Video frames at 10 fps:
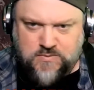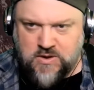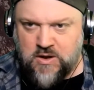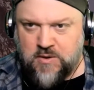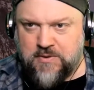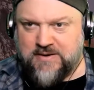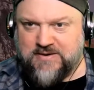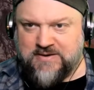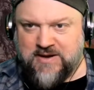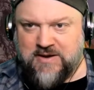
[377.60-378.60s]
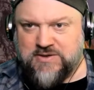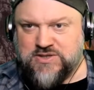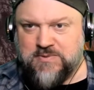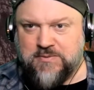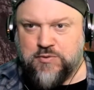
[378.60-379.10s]
all right. Now I
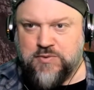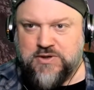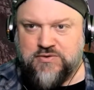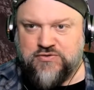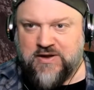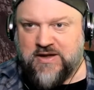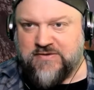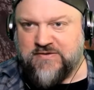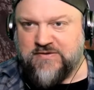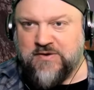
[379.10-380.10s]
should be able to read your chats.